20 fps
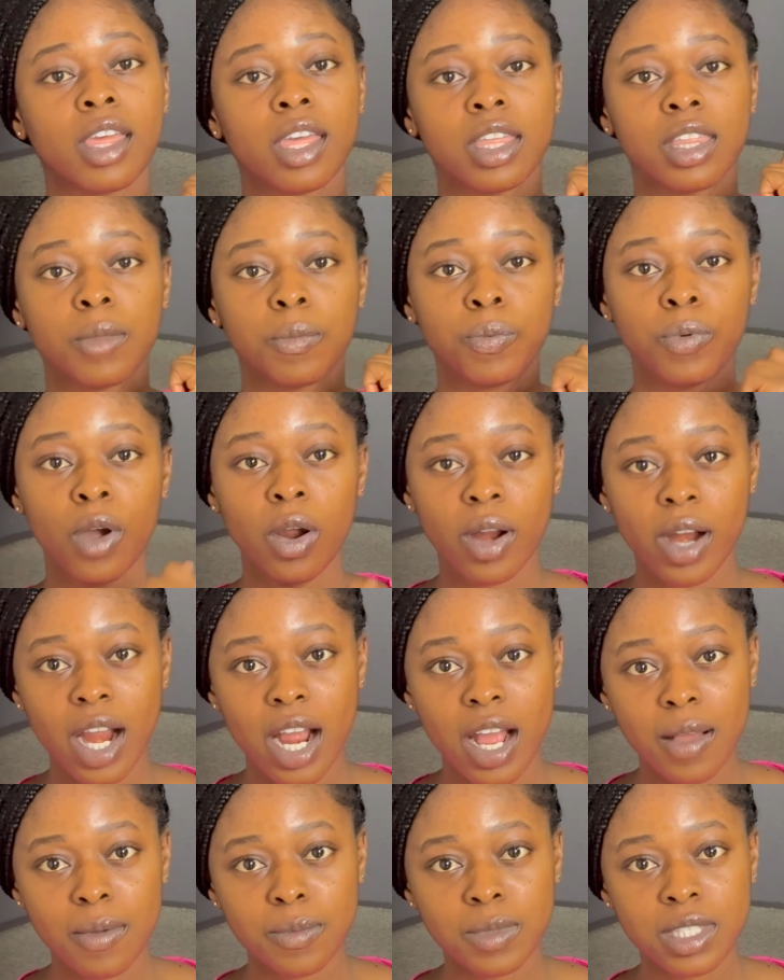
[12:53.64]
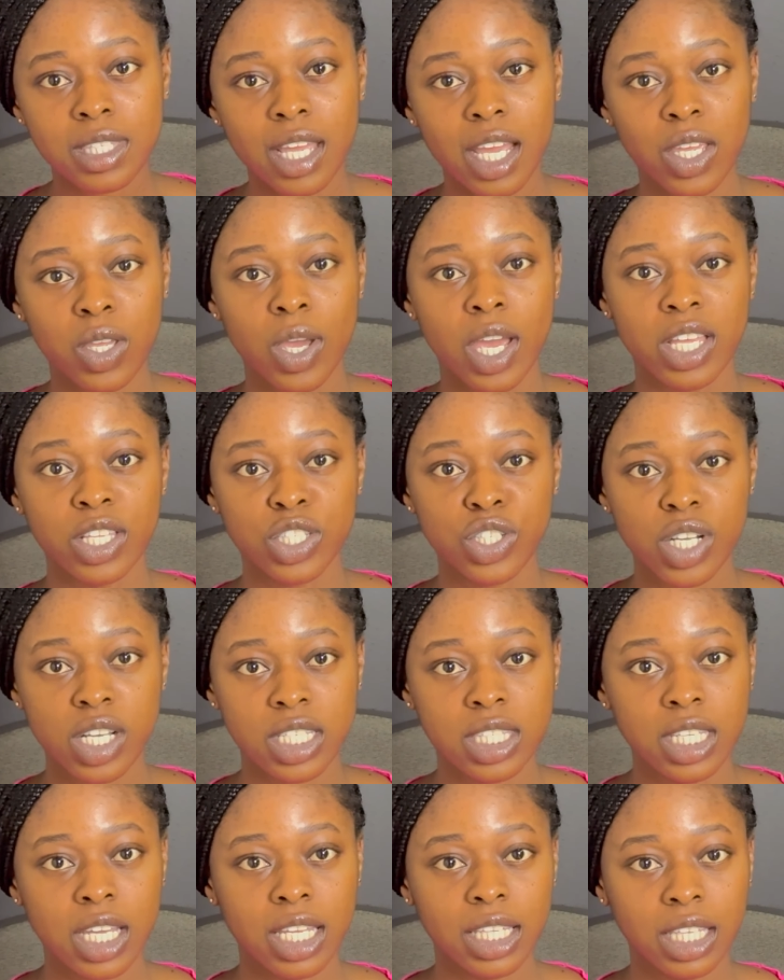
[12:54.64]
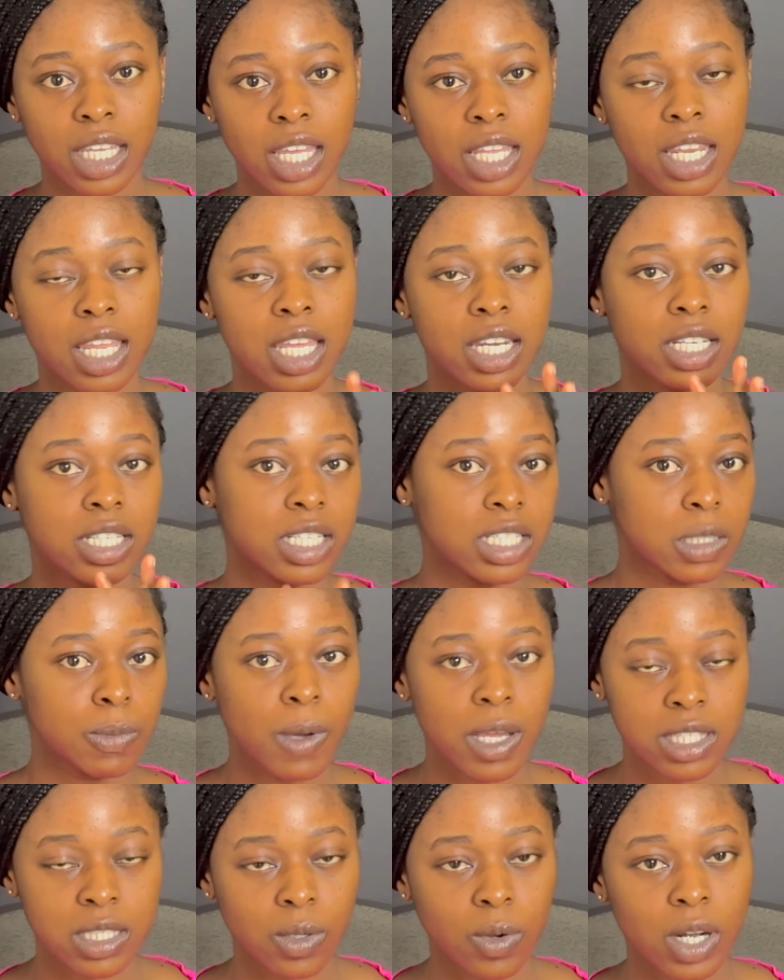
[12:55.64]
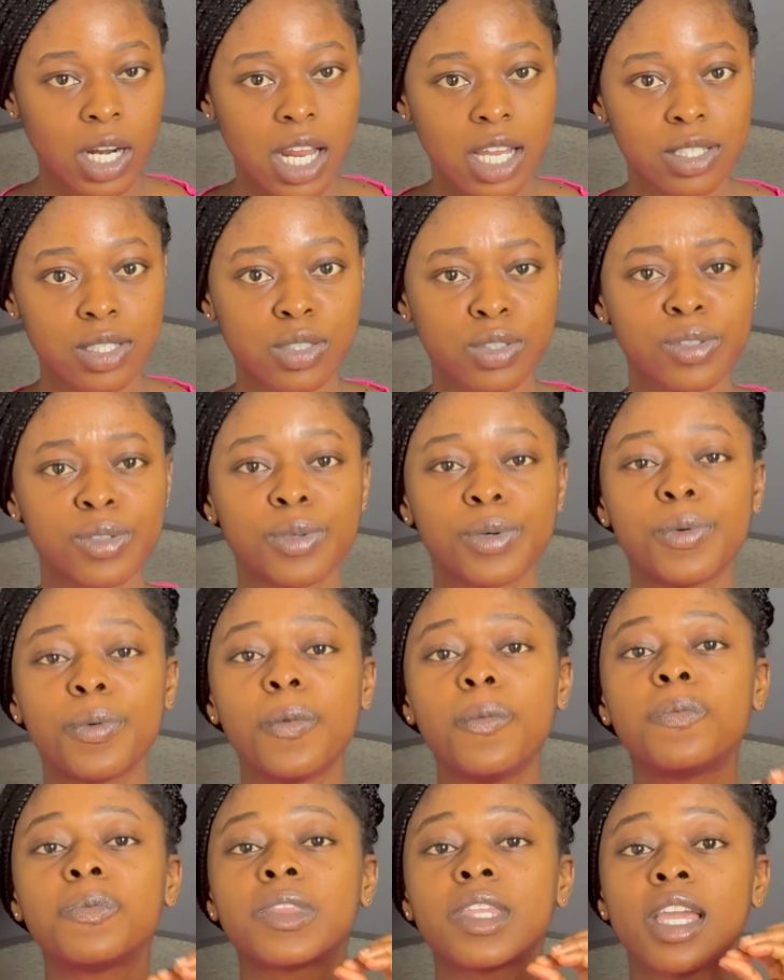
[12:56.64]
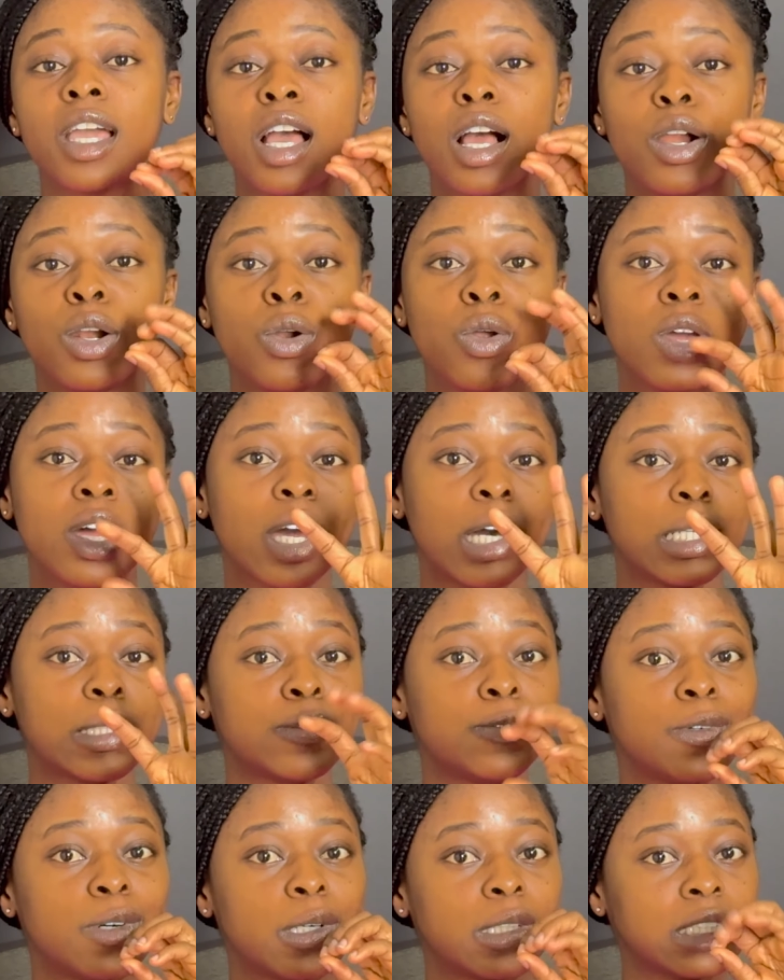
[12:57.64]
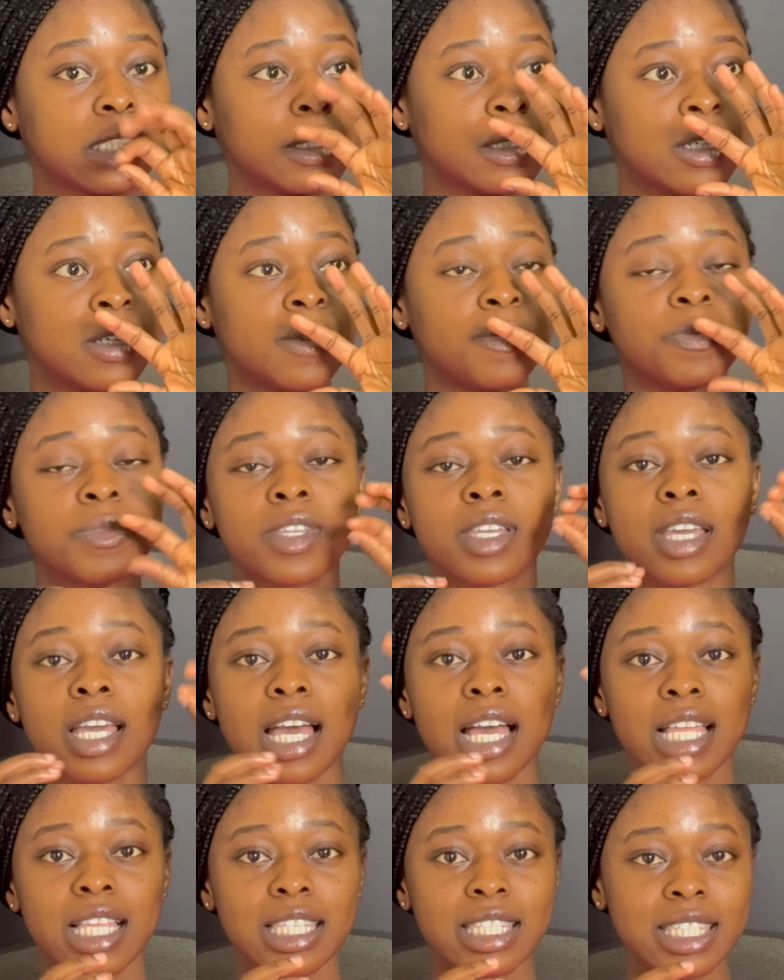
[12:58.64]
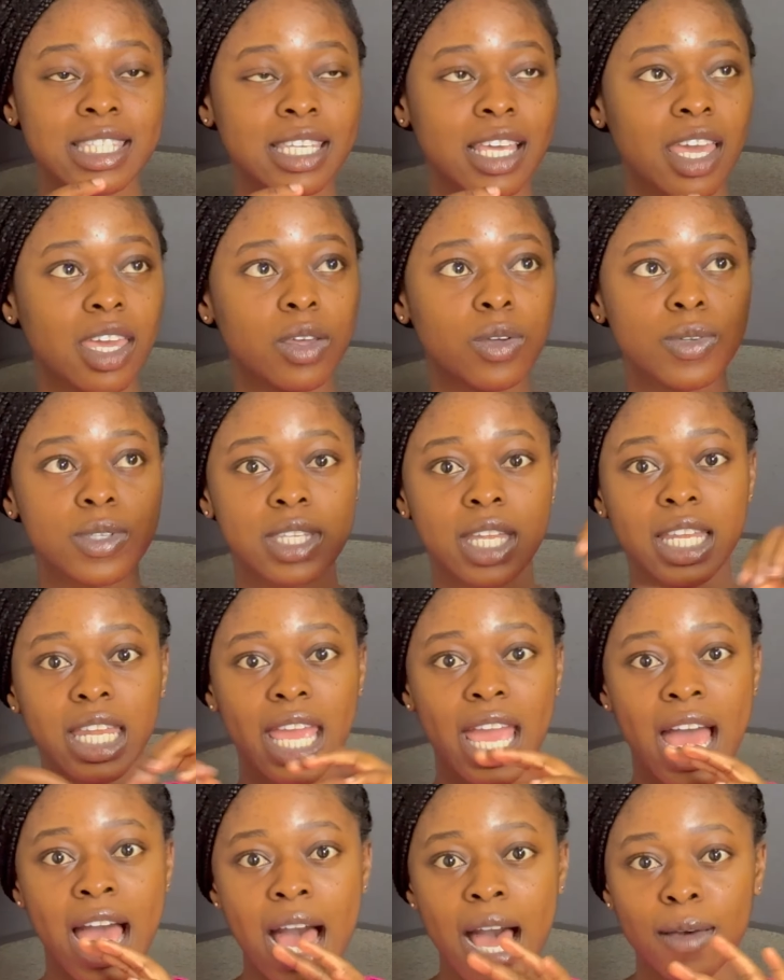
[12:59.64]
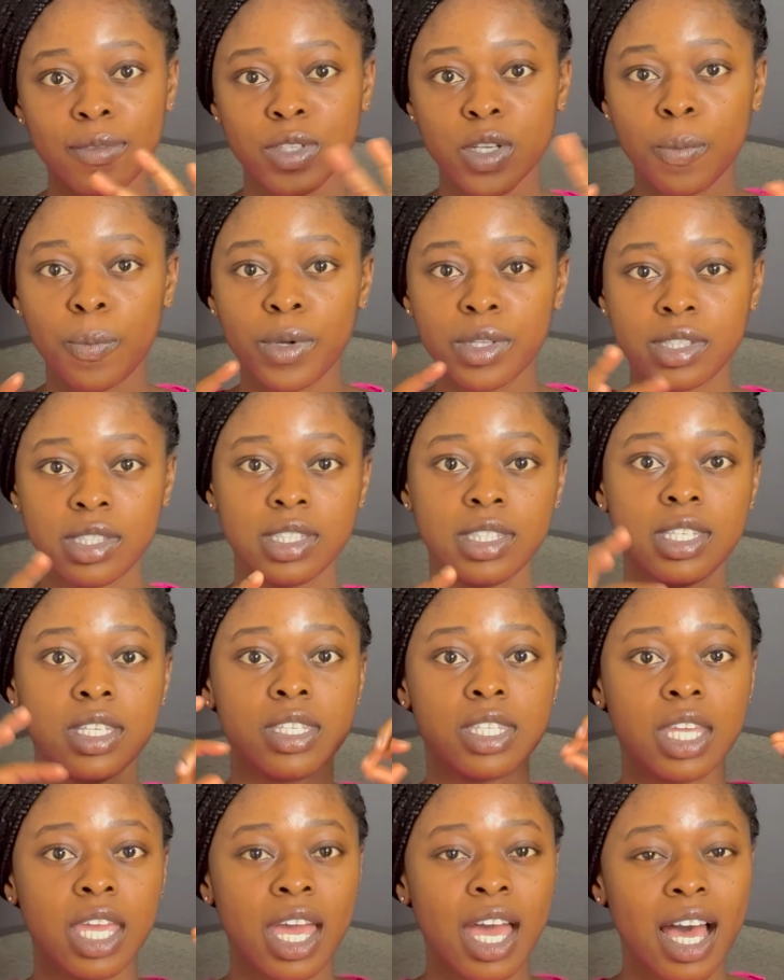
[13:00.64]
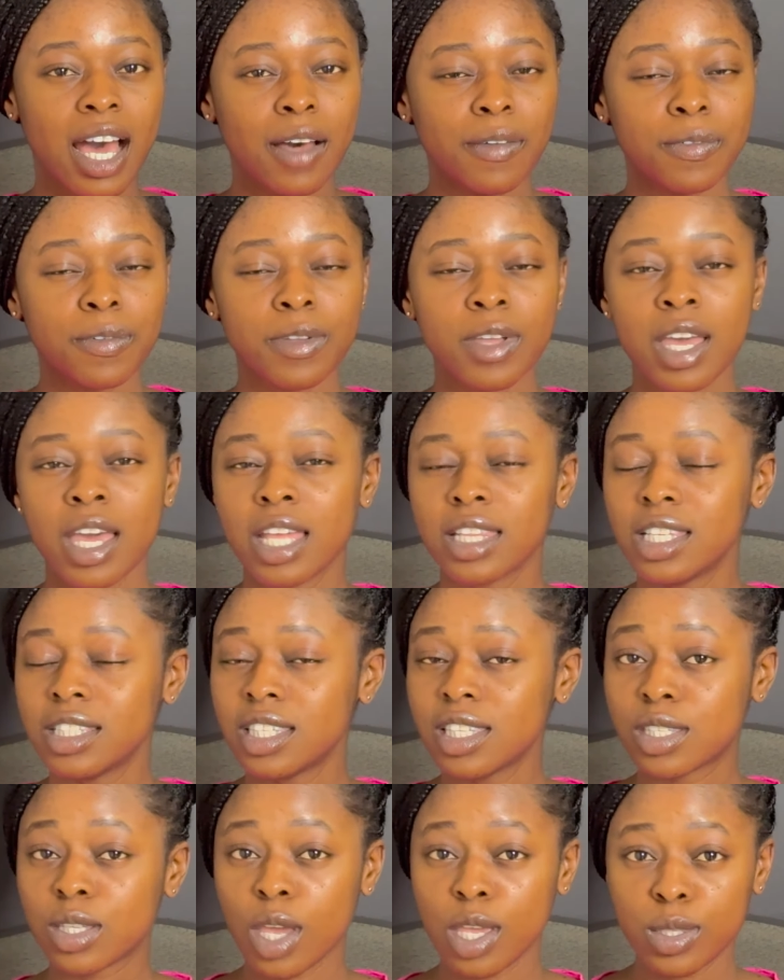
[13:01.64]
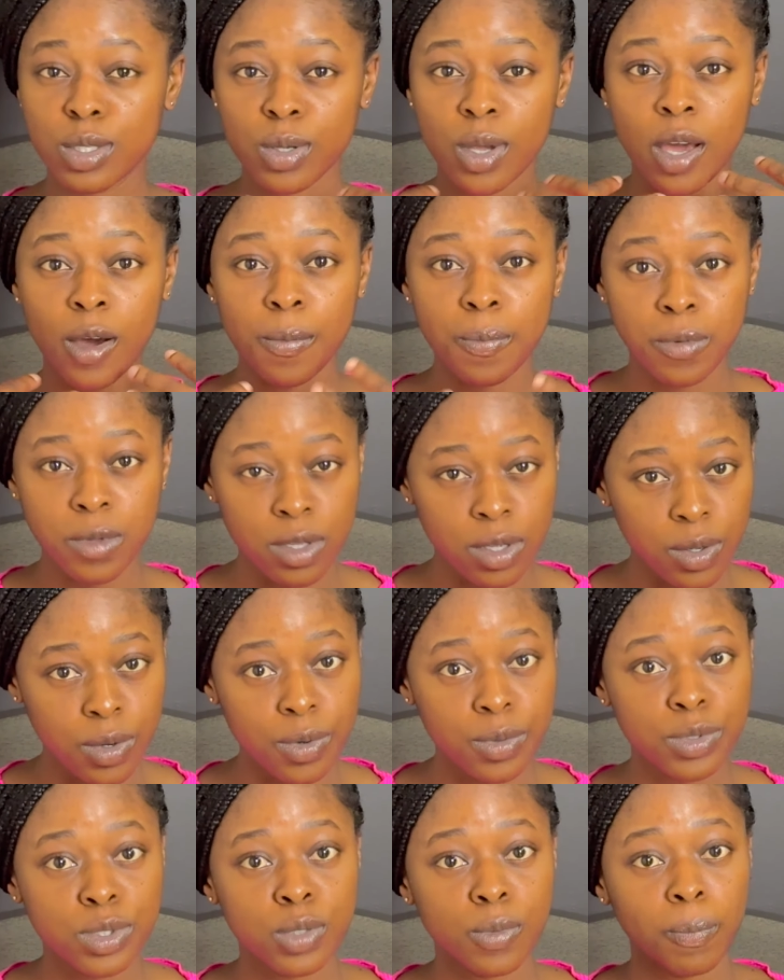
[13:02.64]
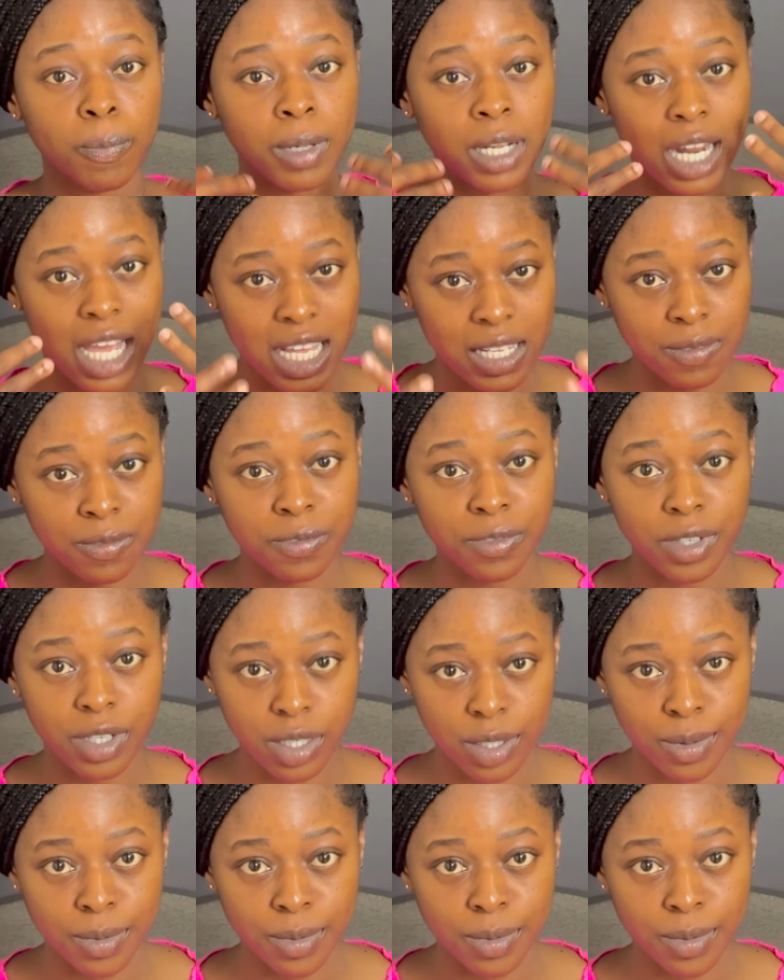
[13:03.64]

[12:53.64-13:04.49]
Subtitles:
the programs that you're interested in this particular school. Look out for the cycles that they have, the opportunities they have. This is going to help you to plan very